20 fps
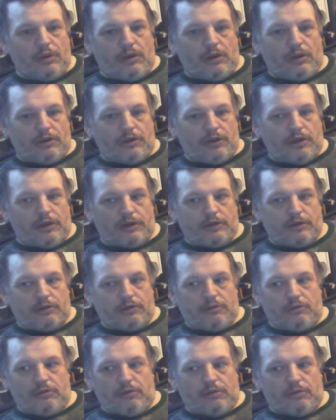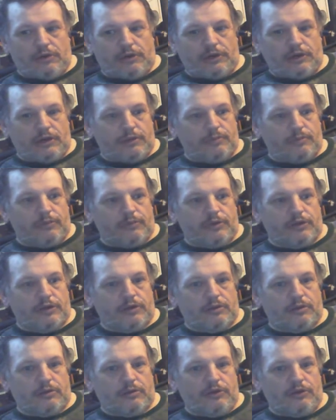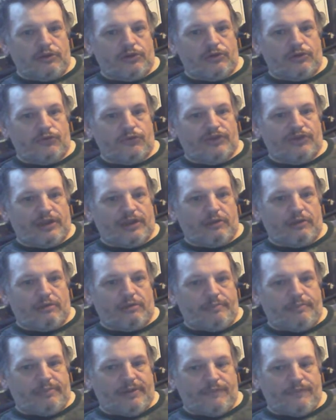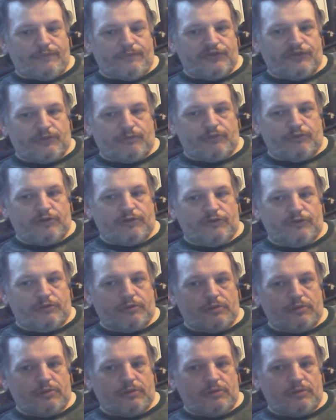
And it ain't like letting me use that button for some reason.